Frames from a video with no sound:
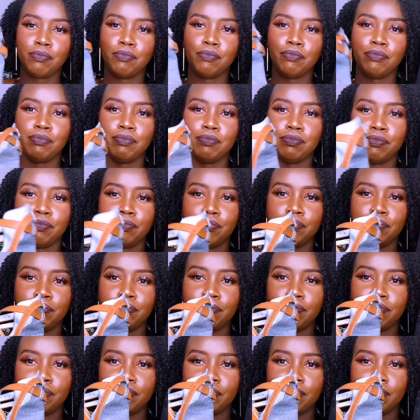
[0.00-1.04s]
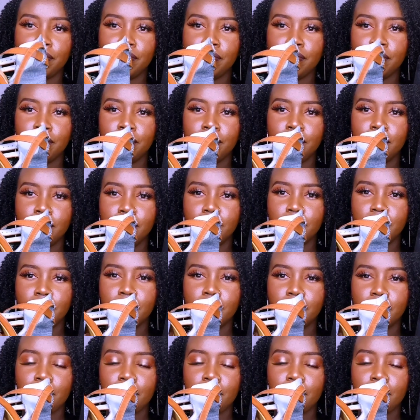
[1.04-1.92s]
Nothing is said.